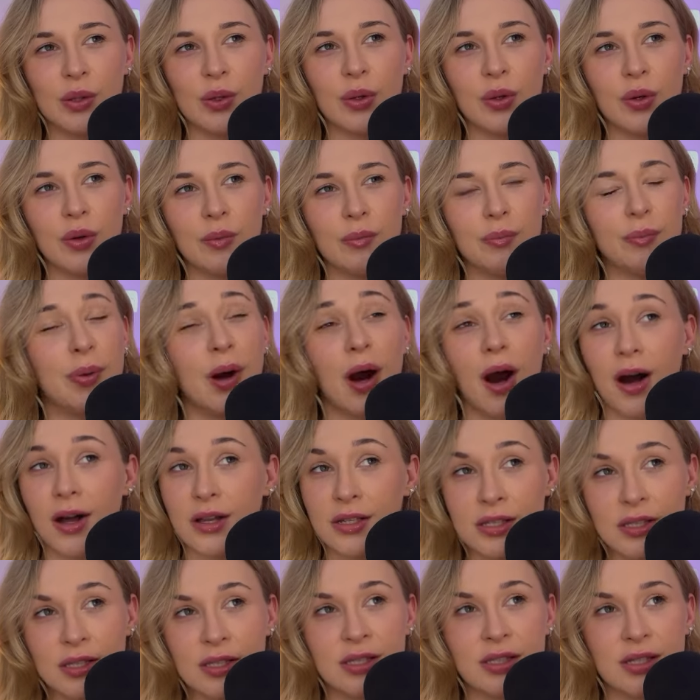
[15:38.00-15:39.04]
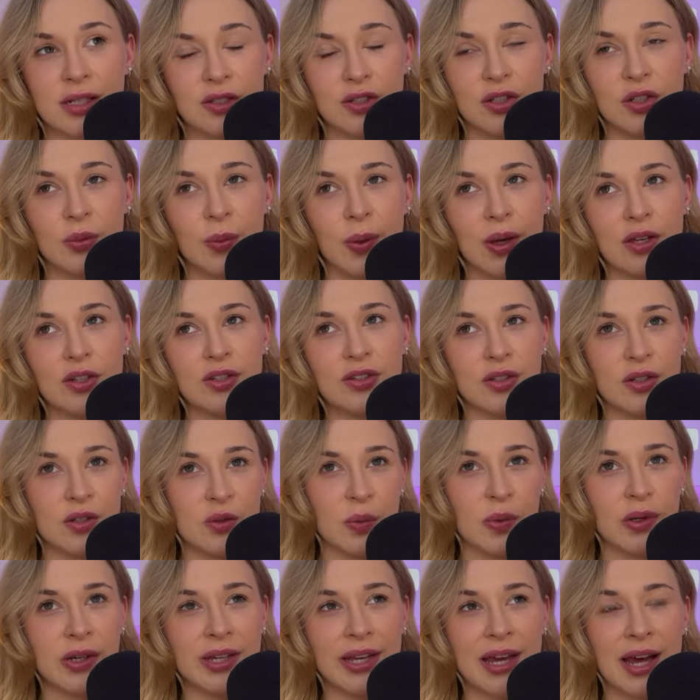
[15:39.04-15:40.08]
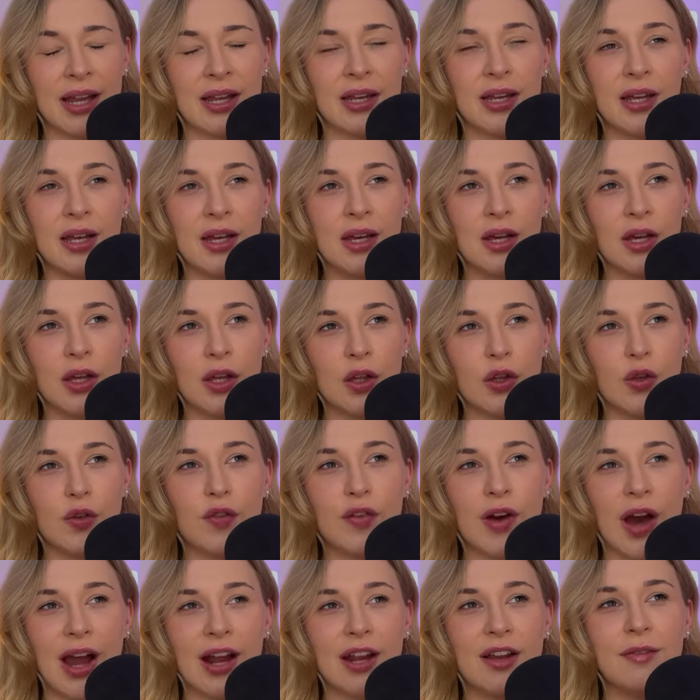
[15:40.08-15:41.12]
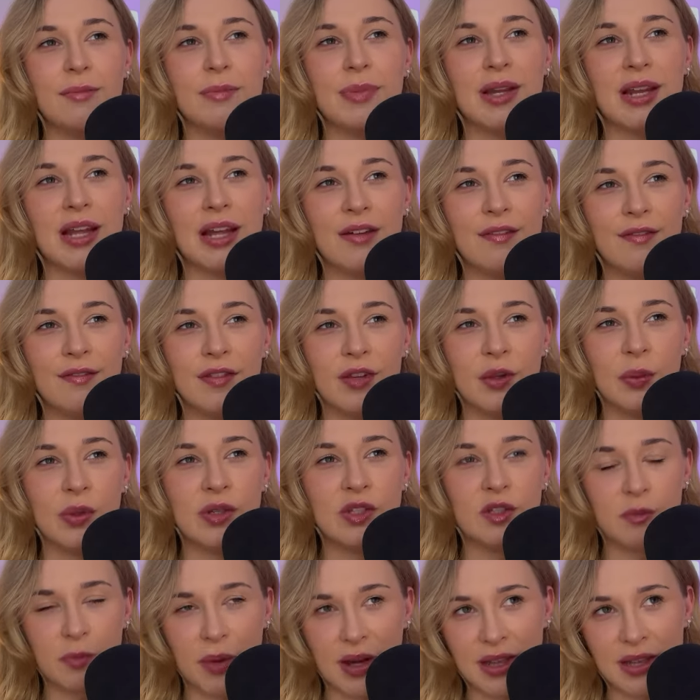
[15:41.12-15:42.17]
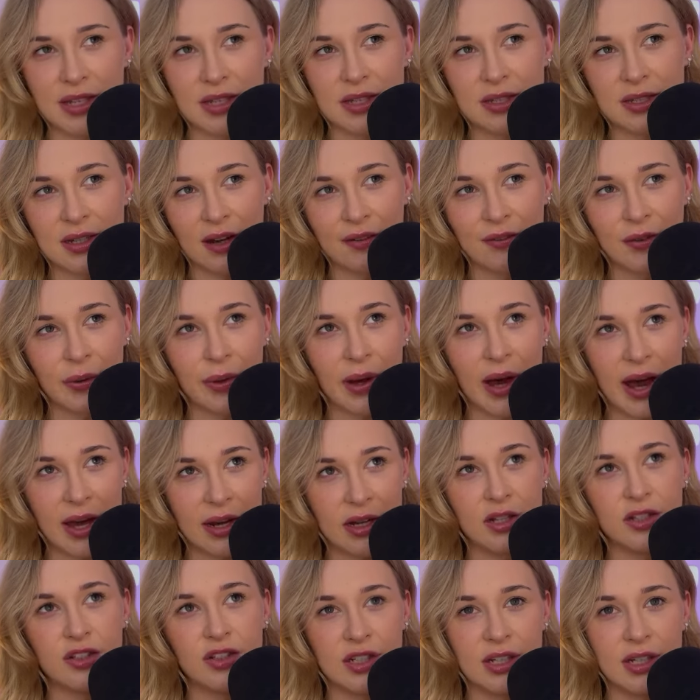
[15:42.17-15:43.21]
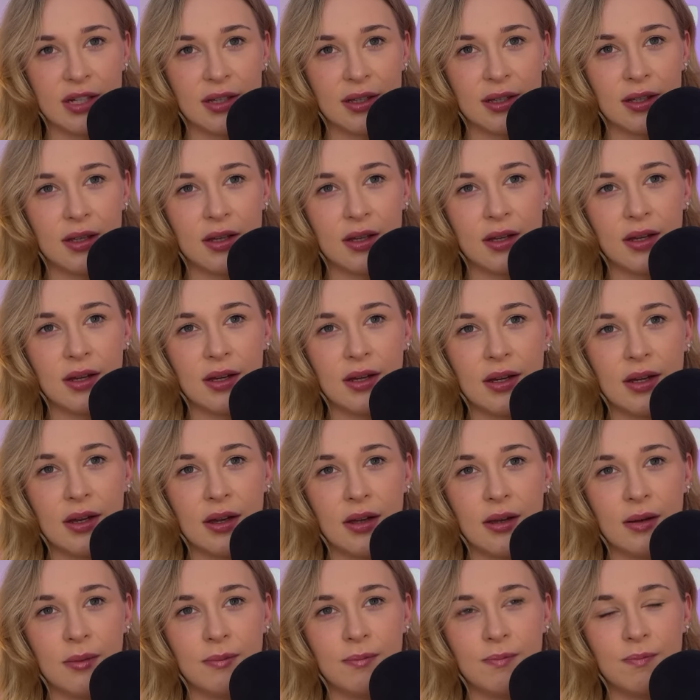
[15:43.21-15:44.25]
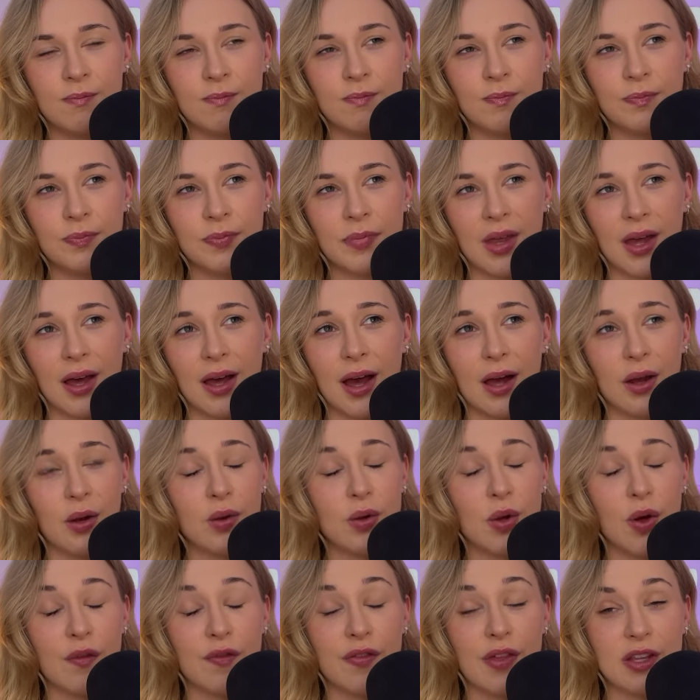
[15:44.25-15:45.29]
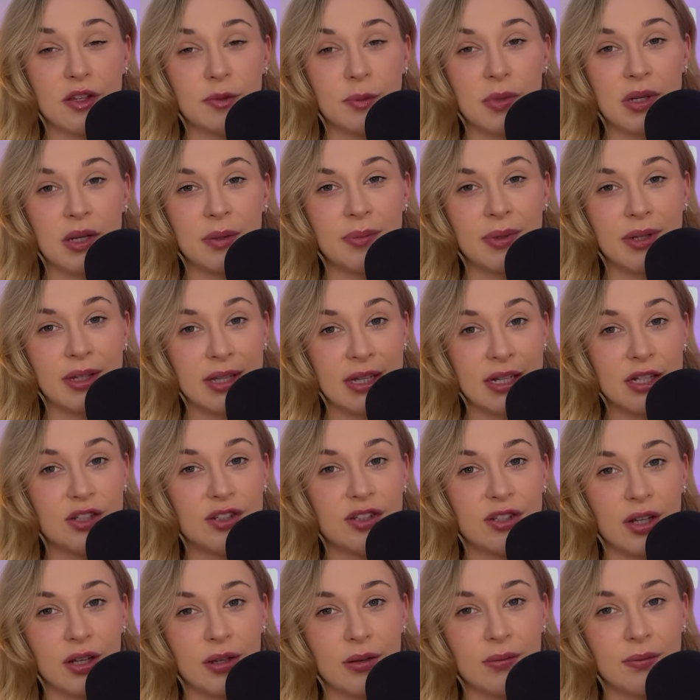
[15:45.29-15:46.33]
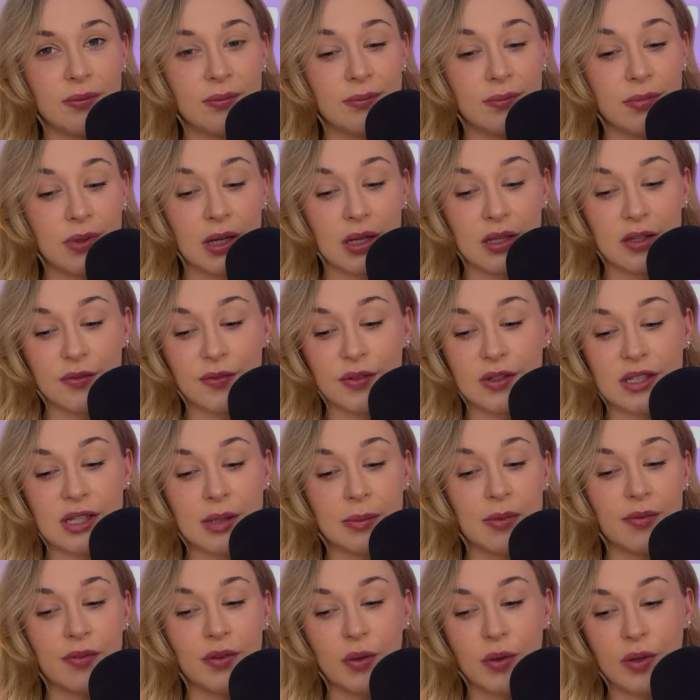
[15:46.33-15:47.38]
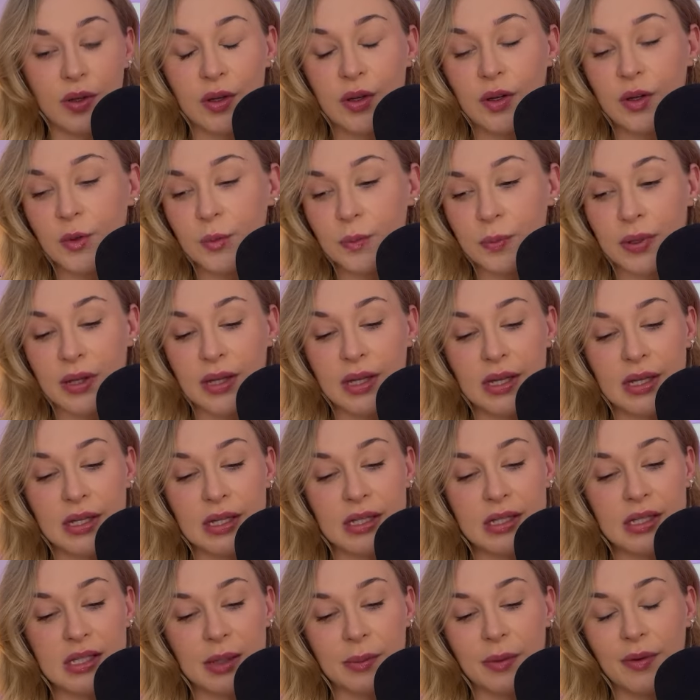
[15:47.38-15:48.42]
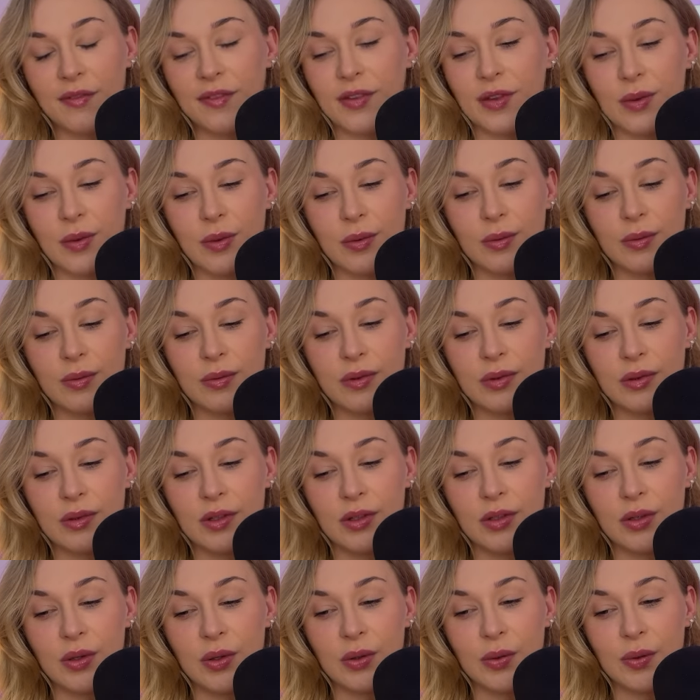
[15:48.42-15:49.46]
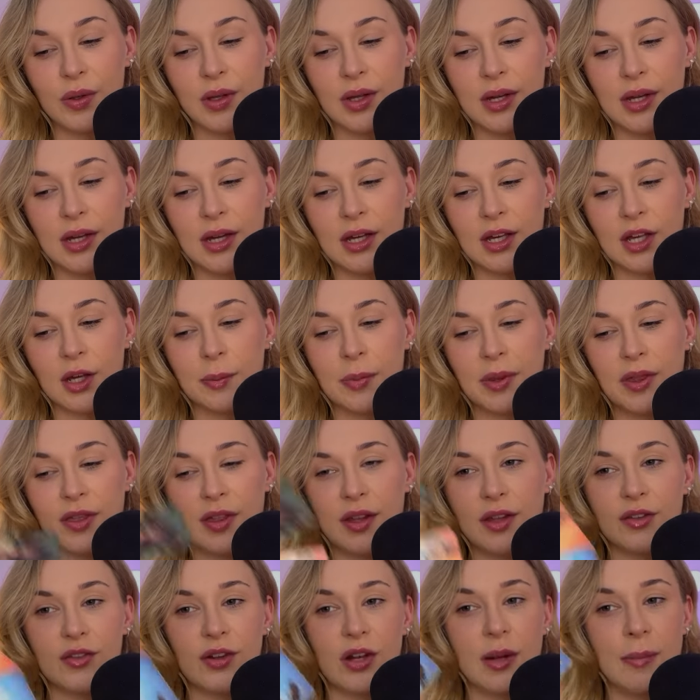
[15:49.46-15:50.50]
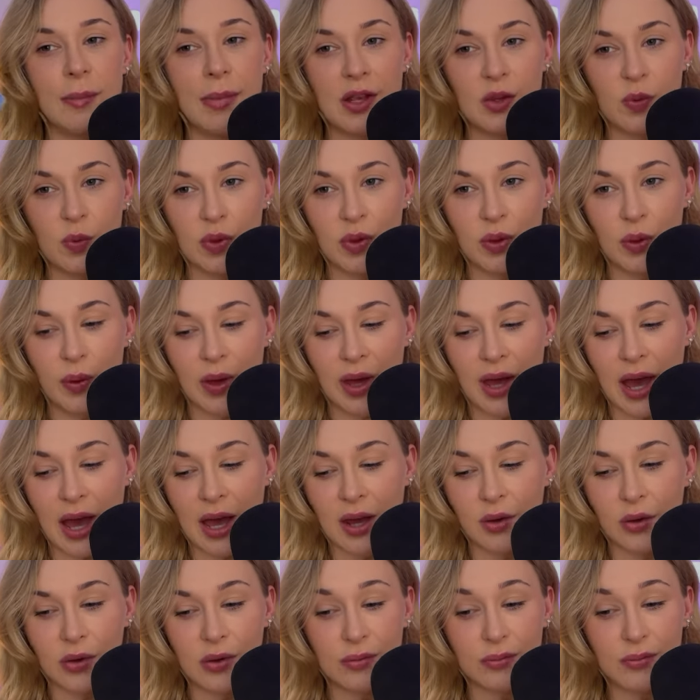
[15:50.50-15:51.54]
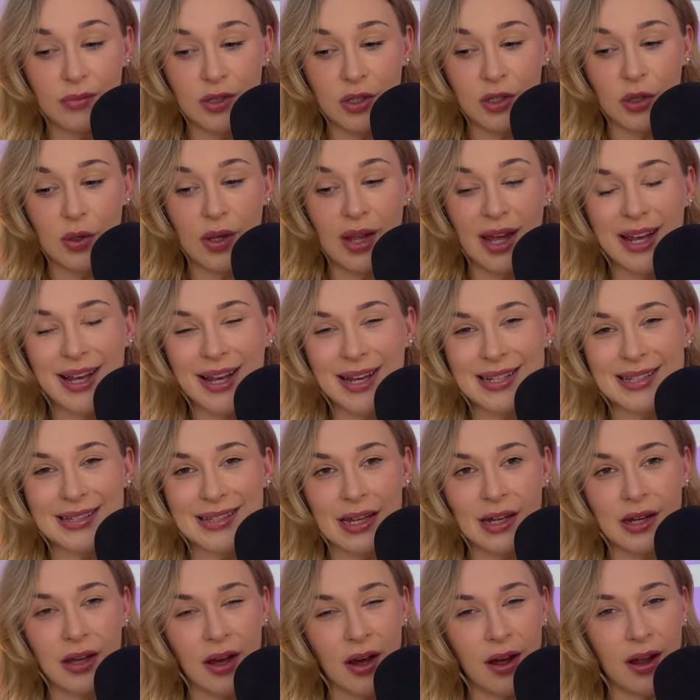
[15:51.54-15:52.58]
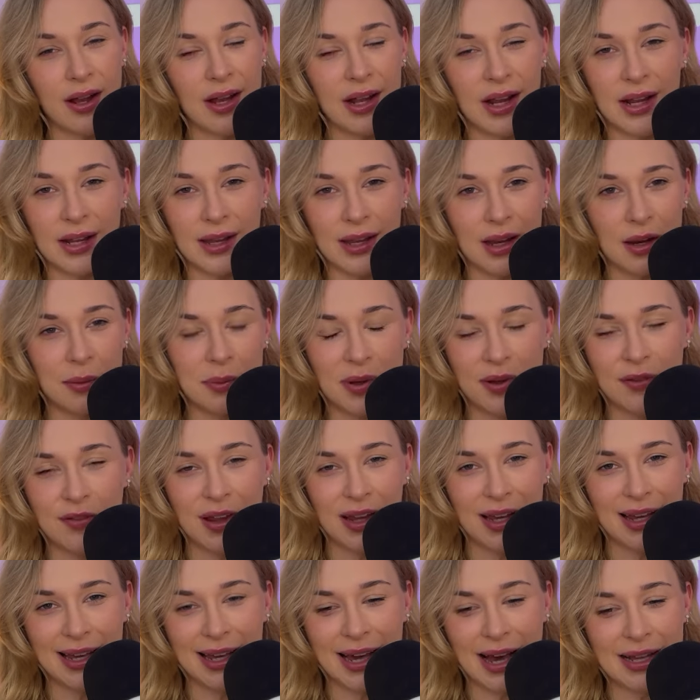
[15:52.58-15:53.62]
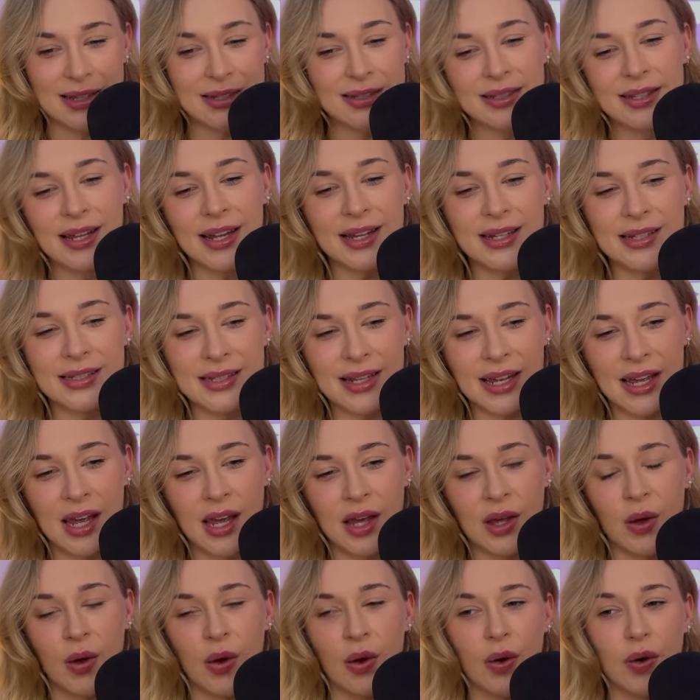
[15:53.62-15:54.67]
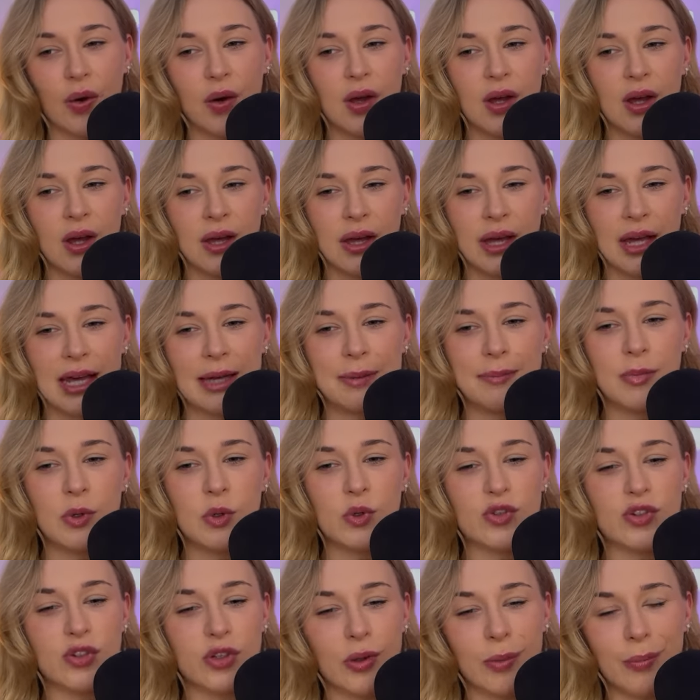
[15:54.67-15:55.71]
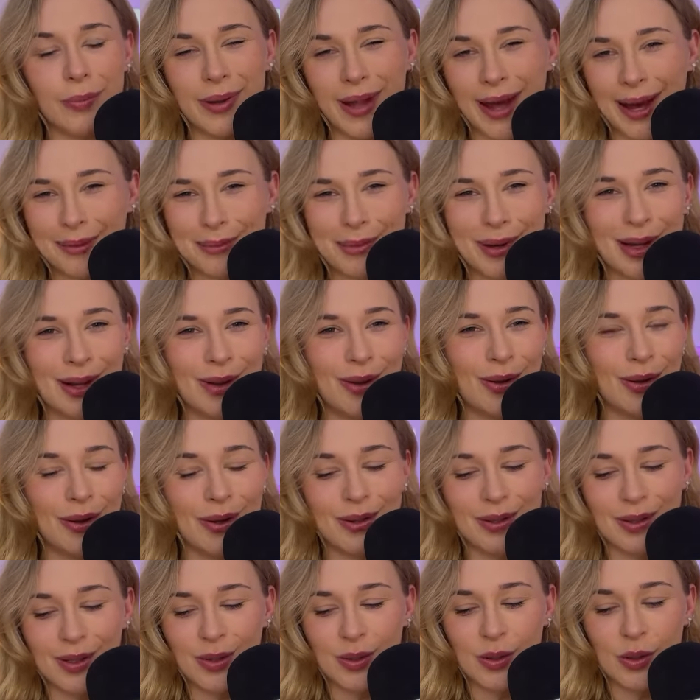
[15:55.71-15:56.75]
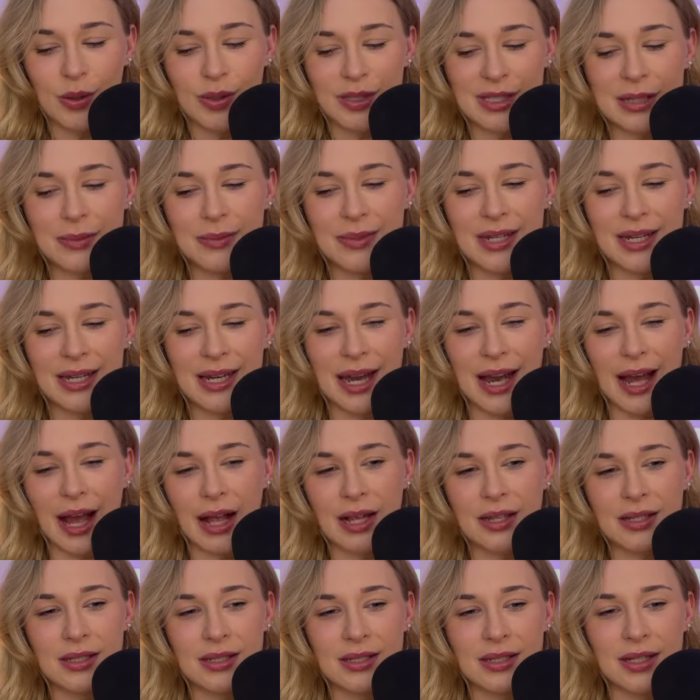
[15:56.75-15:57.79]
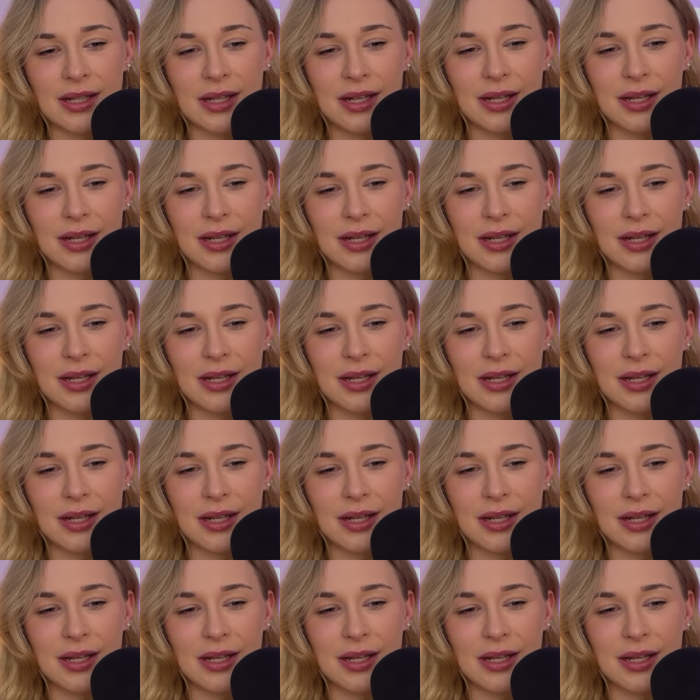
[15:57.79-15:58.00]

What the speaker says: or past situations where, again, you've kind of been influenced by this devil energy. I don't know if that's manipulation, because for some of you it could be. Some of you, you know, could be things trying to mess with your head, or, you know, like I said earlier, a little bit of like gaslighting or emotional blackmail, or, you know, something has